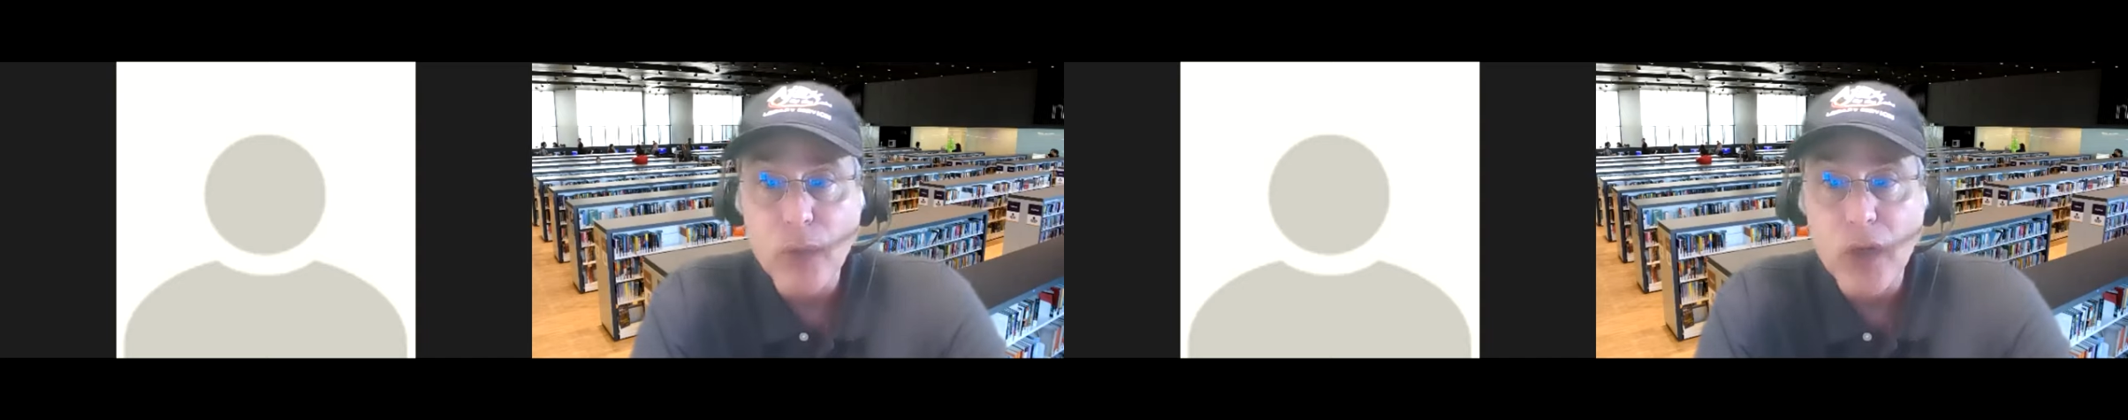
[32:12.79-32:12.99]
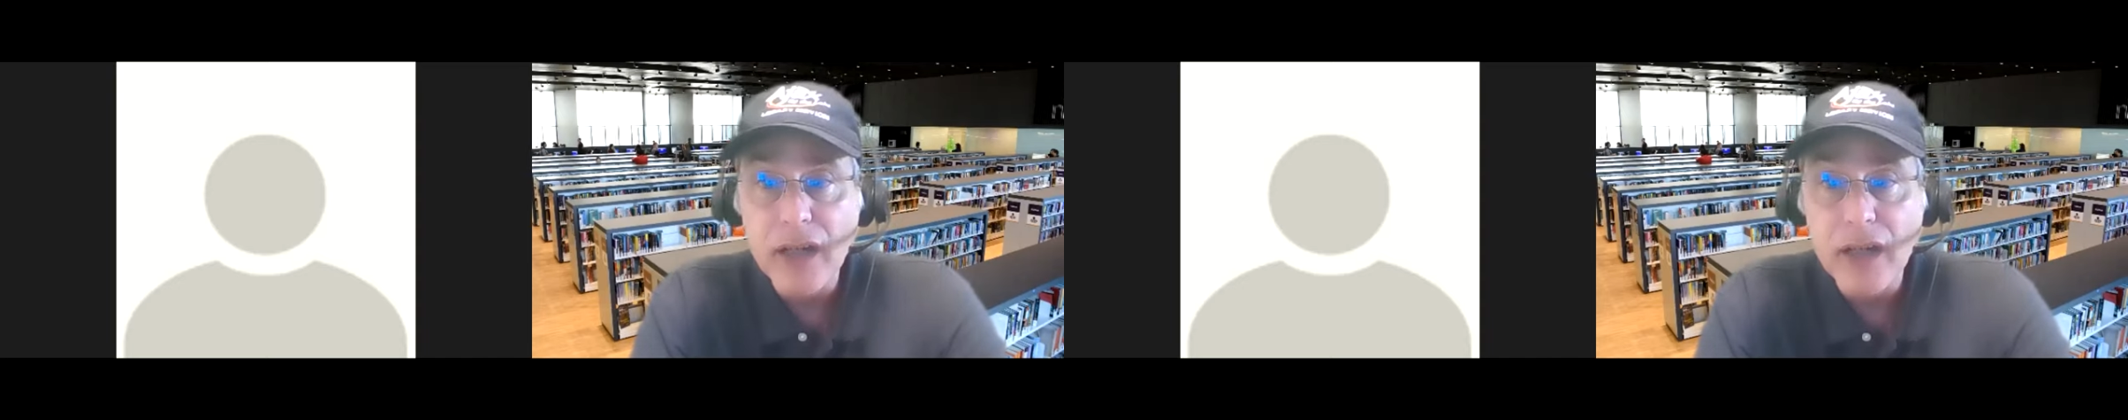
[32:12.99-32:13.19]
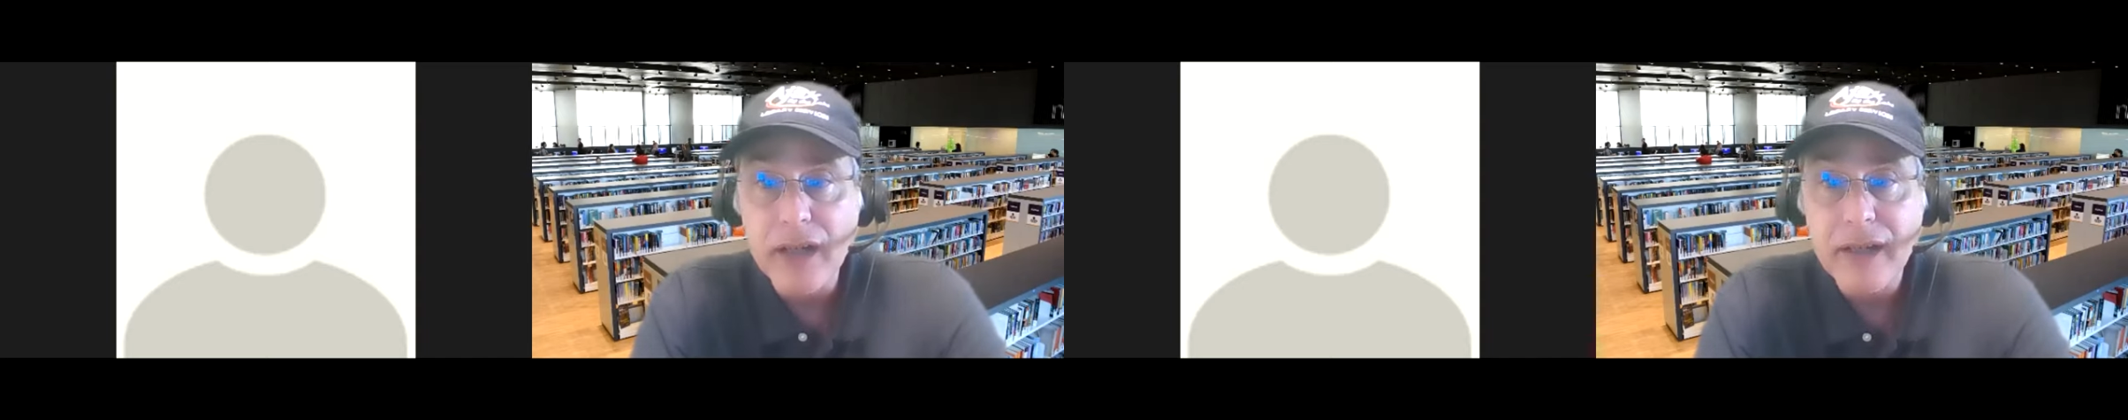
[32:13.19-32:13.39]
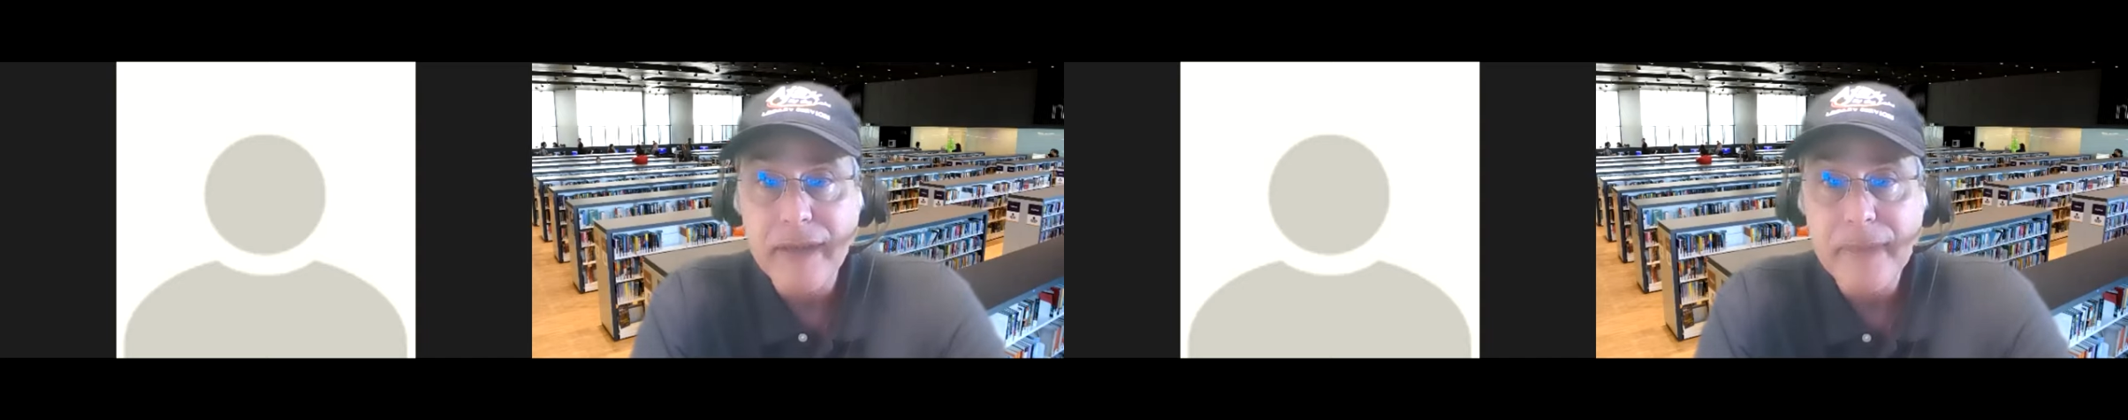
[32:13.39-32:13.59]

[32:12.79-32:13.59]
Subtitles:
work.